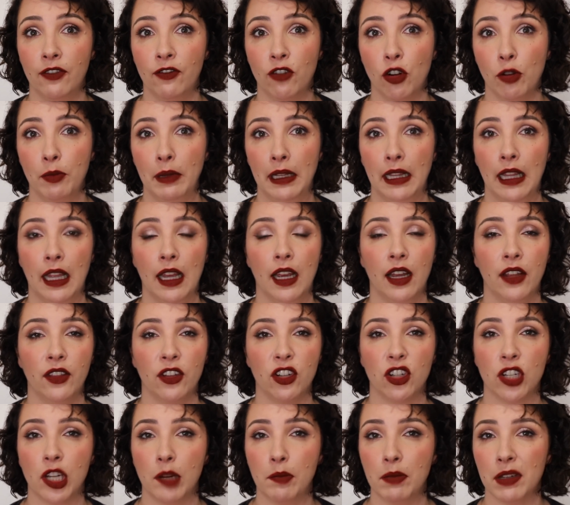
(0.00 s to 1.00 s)
formula. The
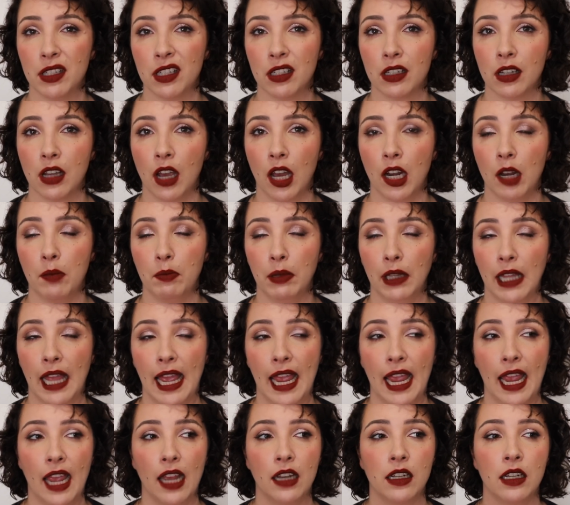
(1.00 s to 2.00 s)
shimmers are kind of
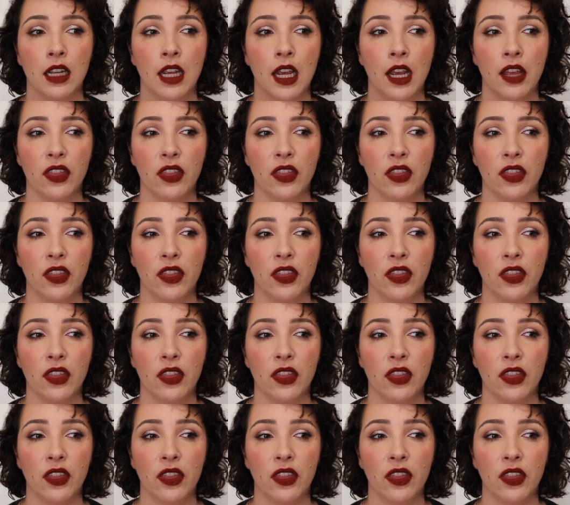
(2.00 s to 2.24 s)
bland.